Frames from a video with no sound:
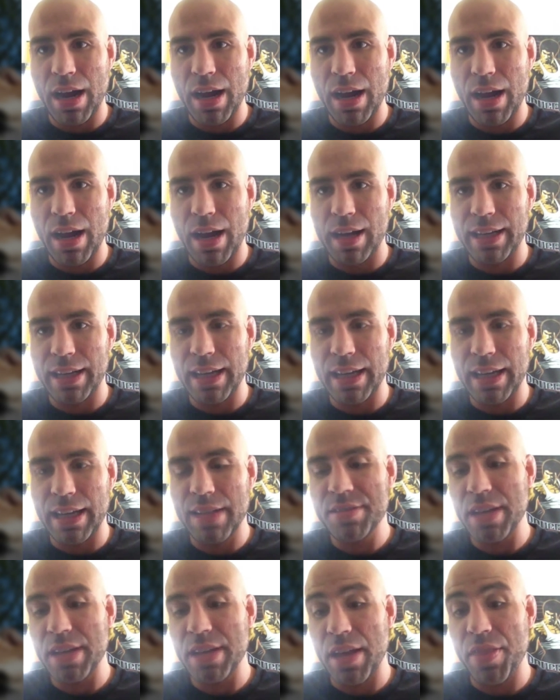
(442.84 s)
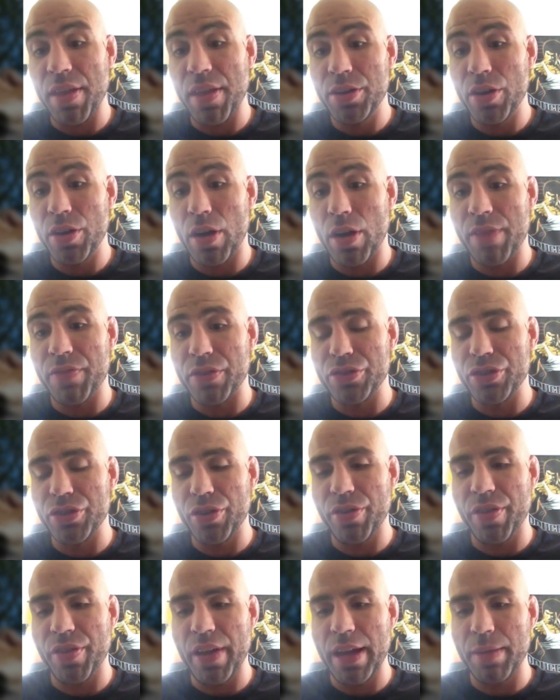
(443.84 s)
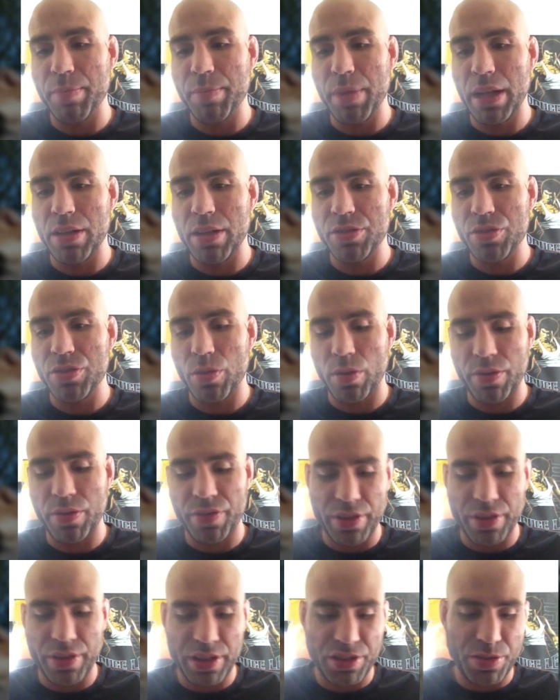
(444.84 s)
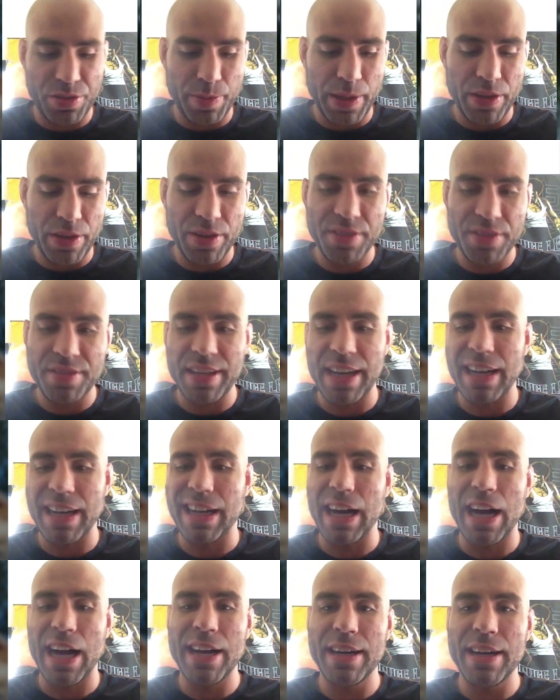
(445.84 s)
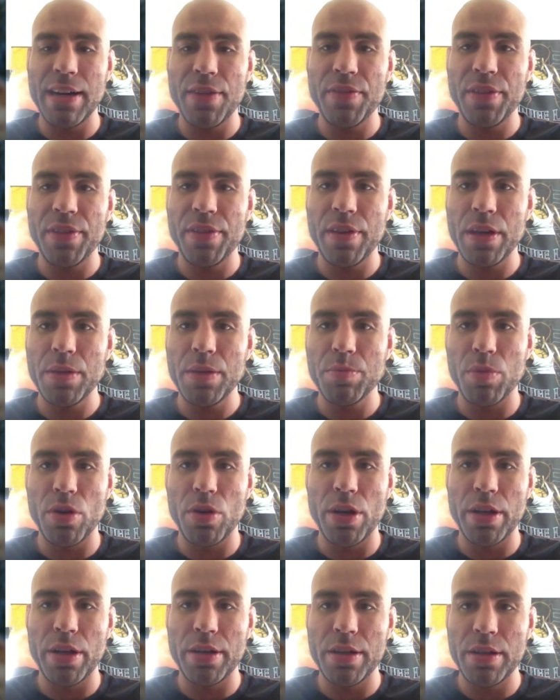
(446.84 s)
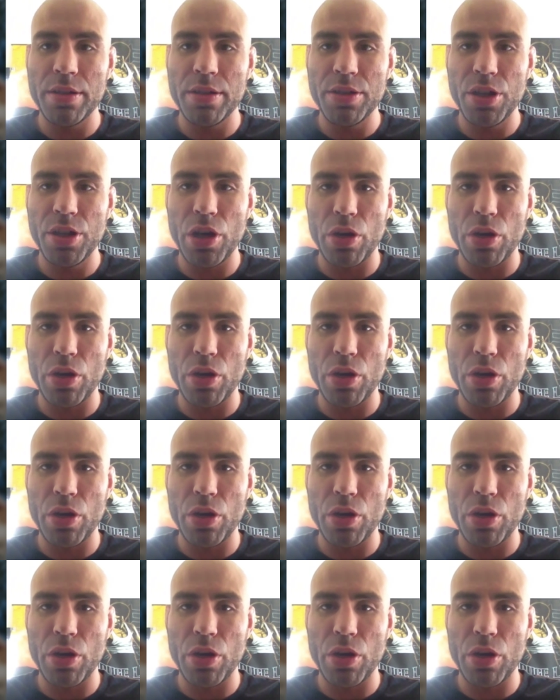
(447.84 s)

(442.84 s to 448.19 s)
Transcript: I guess I for sure thank Bellator for the experience that I got and everything, but